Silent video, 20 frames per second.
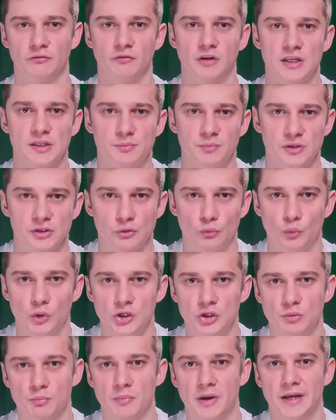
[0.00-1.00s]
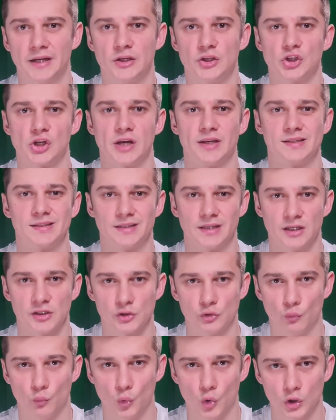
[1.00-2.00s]
Investments, which manage
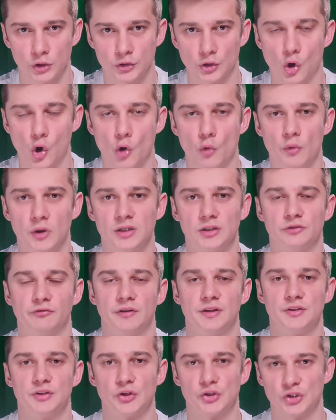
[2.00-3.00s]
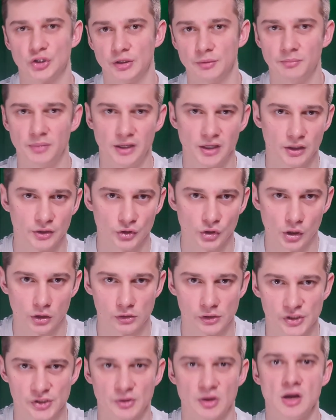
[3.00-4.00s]
assets worth over $23 billion,
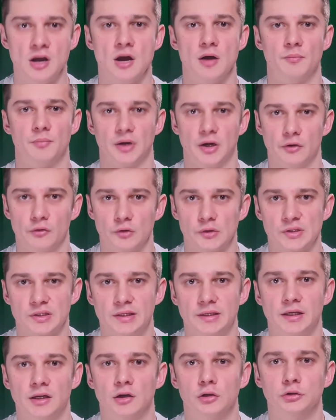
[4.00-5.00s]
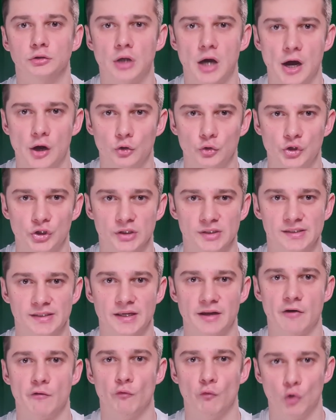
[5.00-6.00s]
previously launched
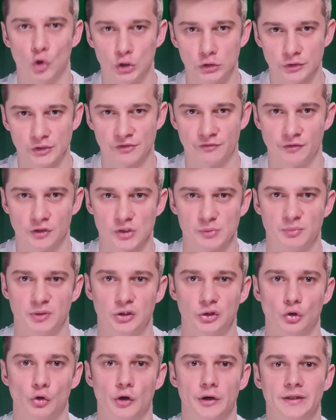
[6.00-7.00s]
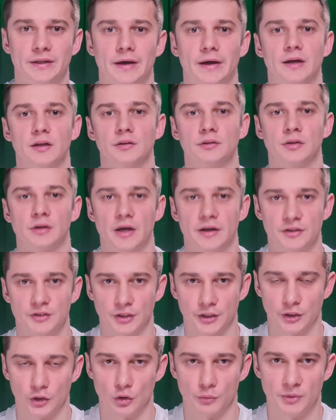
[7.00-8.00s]
the world's first Bitcoin and
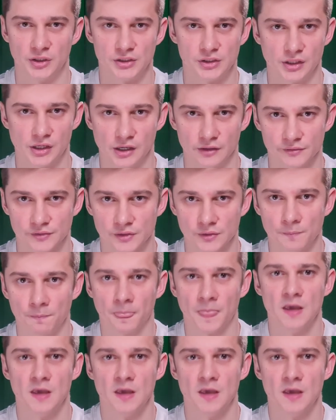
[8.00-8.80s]
Ethereum ETFs.